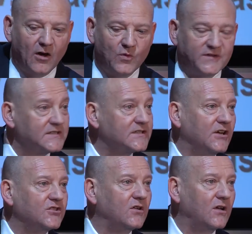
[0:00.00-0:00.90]
with
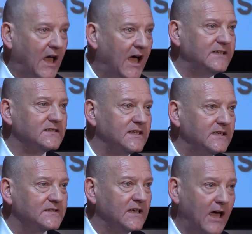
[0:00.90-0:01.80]
discussion on eye
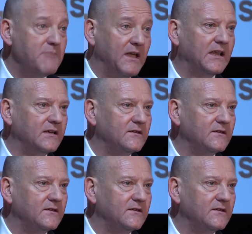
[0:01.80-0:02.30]
disease and mental